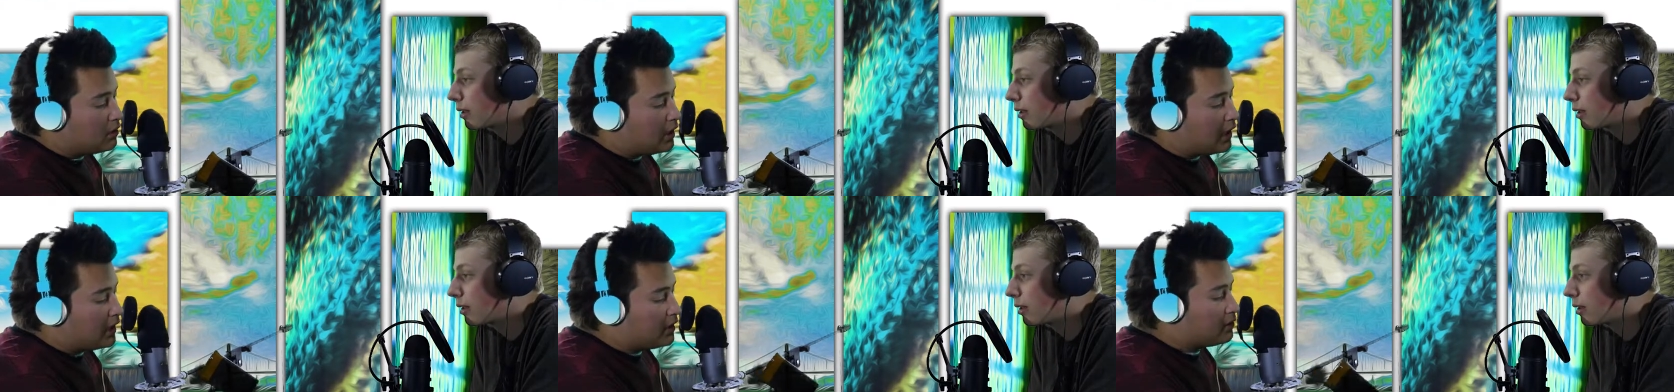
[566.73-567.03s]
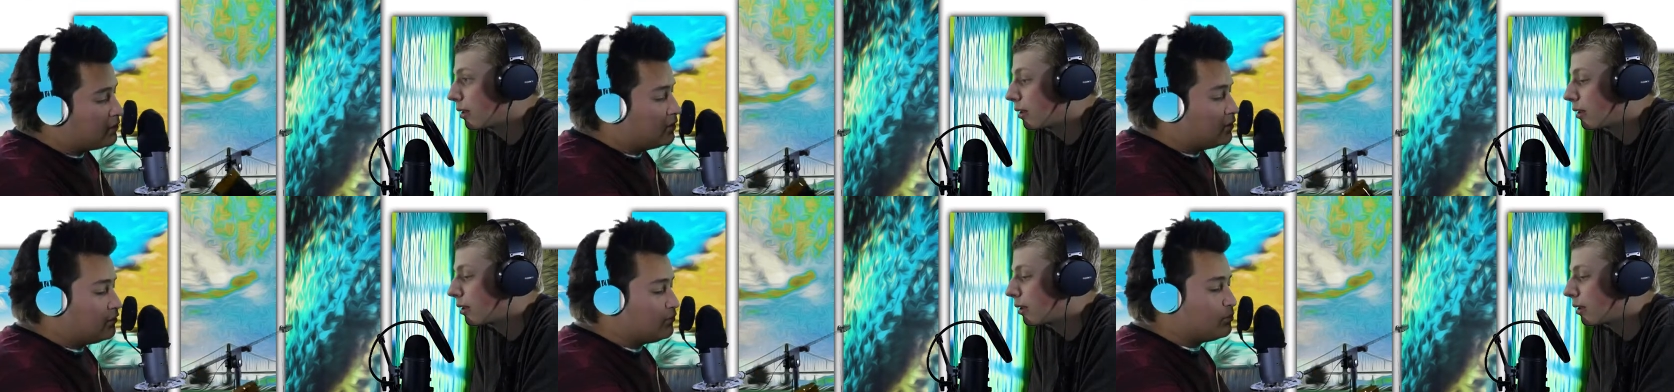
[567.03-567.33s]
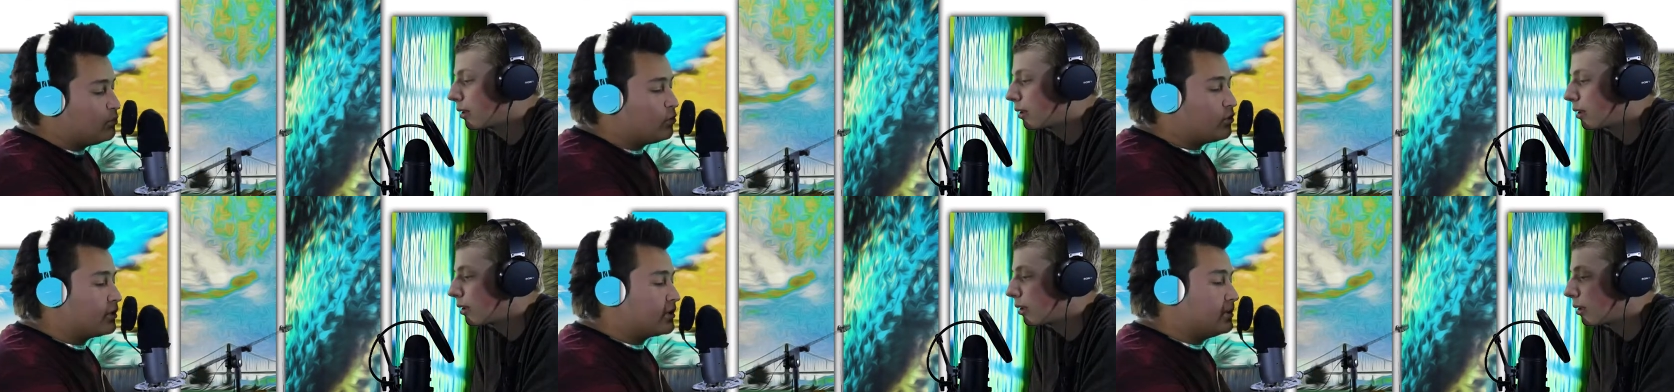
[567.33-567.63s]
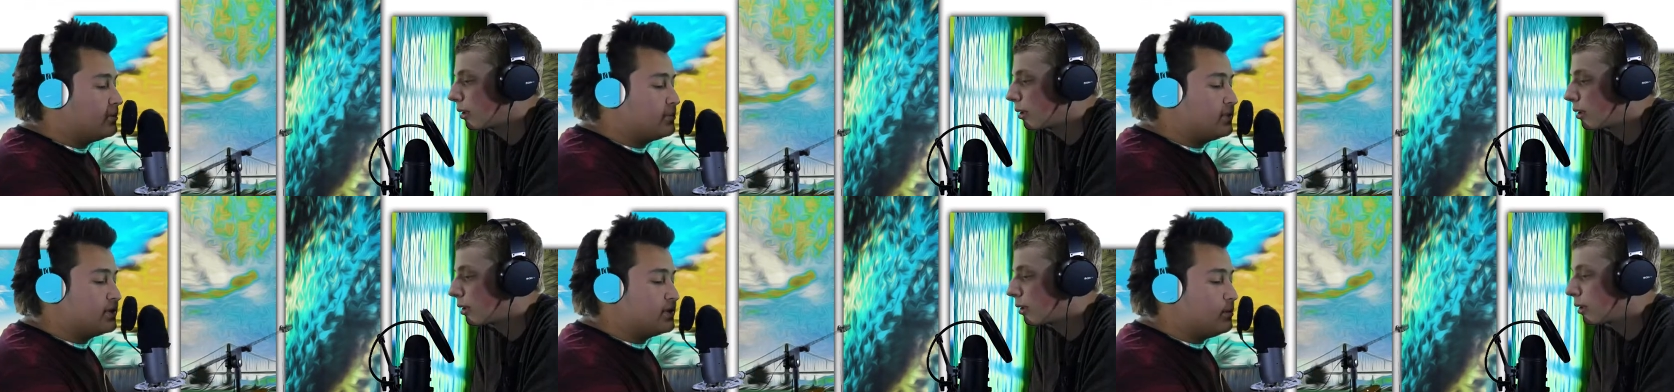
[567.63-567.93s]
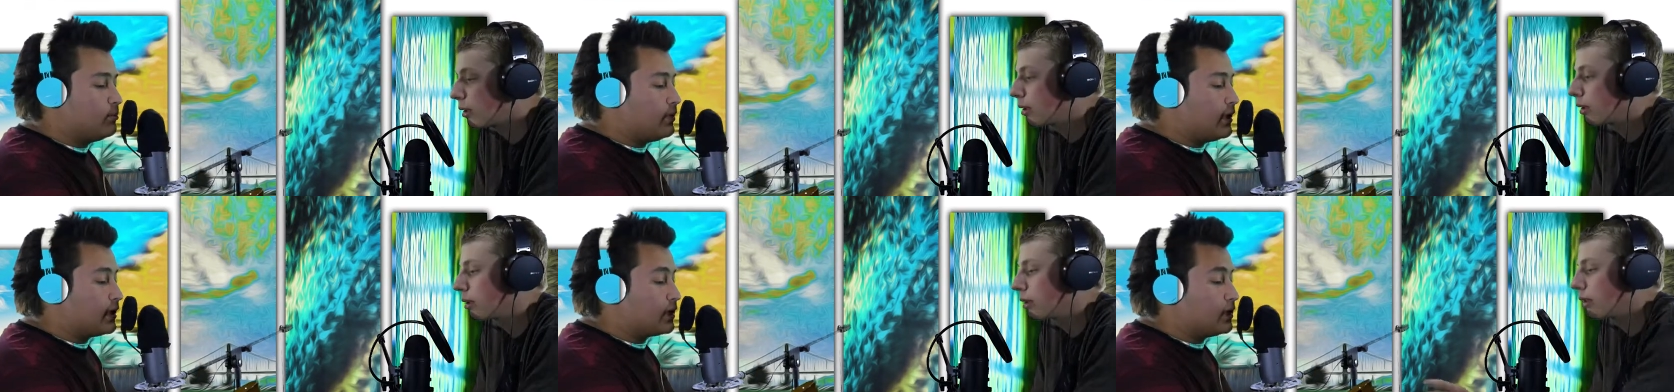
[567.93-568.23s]
Speaker 1: I don't know if Morgan put
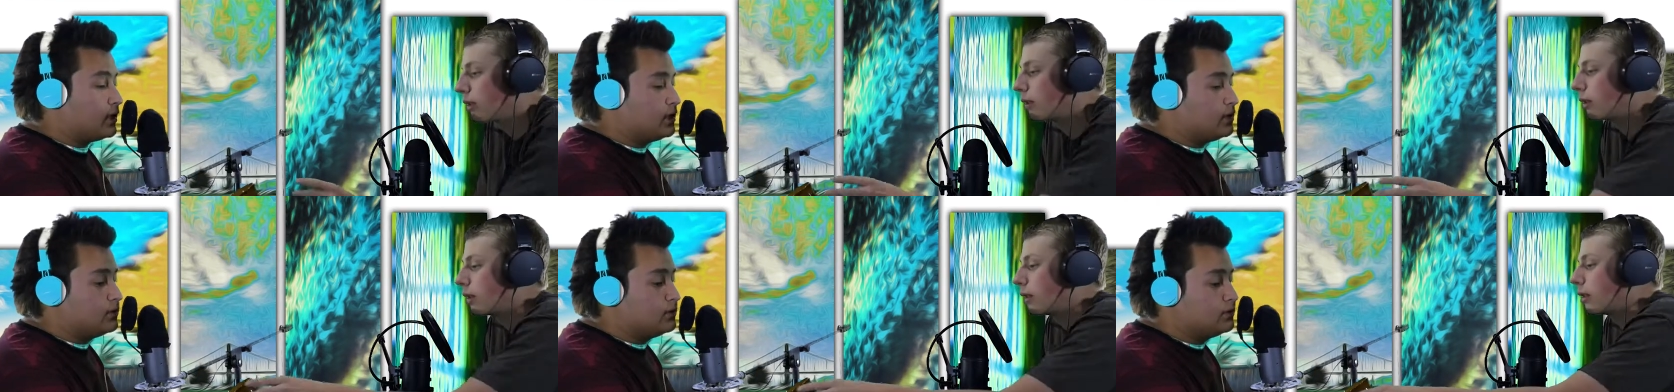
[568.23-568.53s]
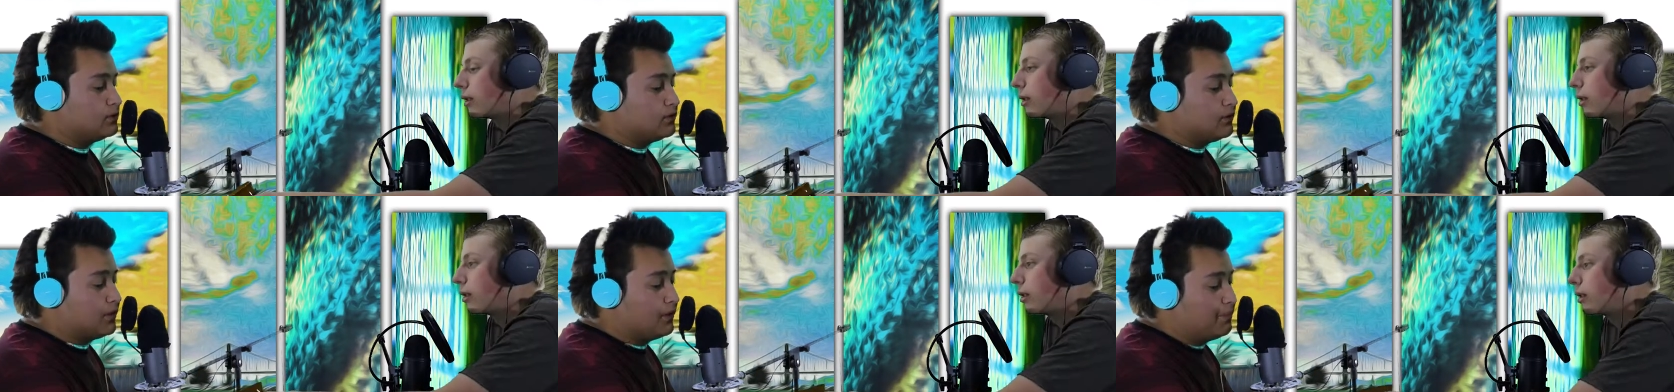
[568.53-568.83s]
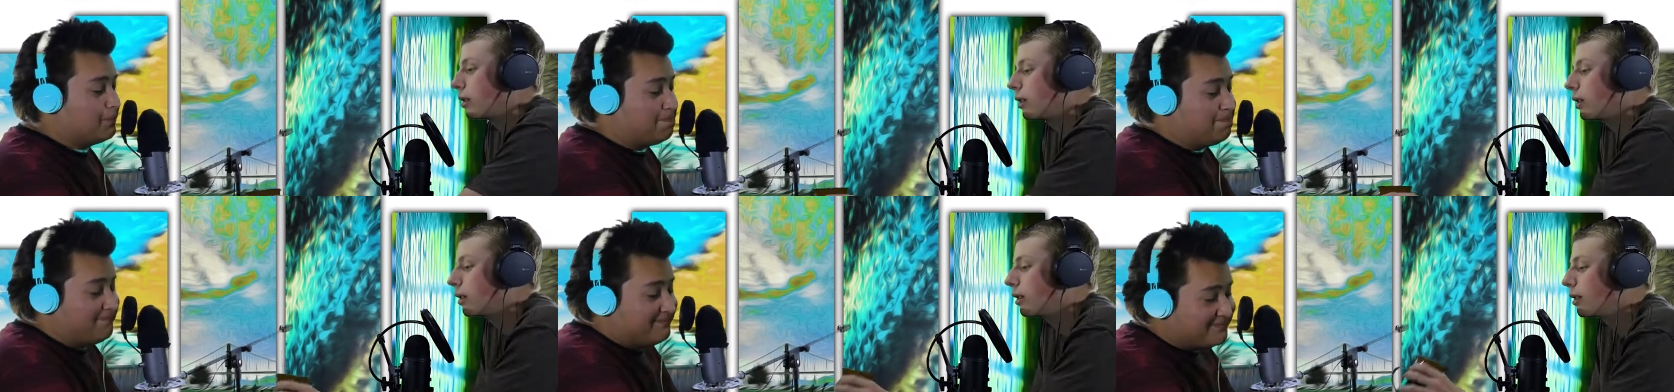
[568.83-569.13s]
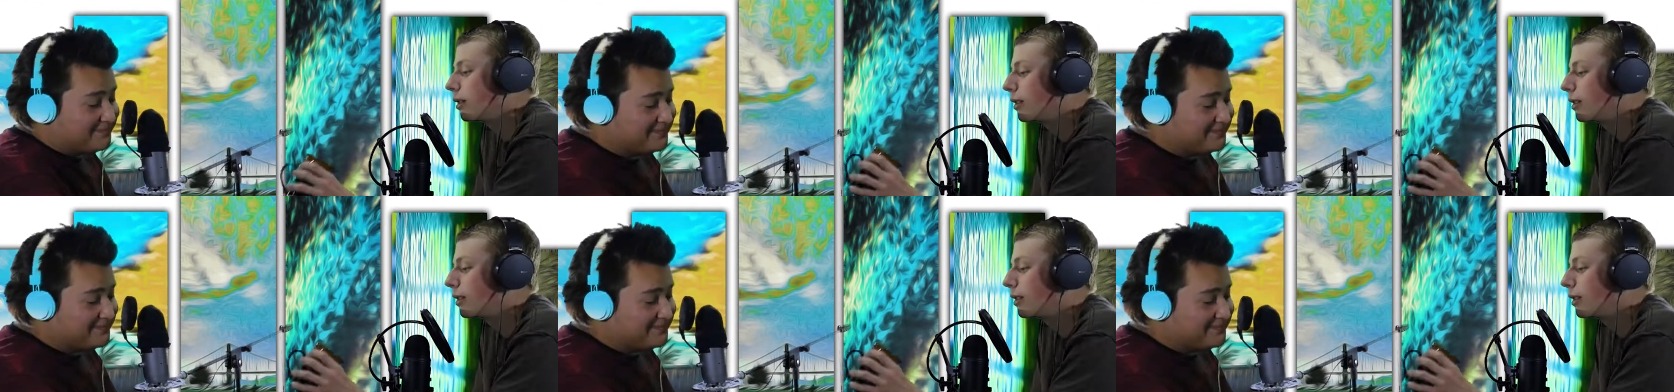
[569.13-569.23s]
them back in. uh,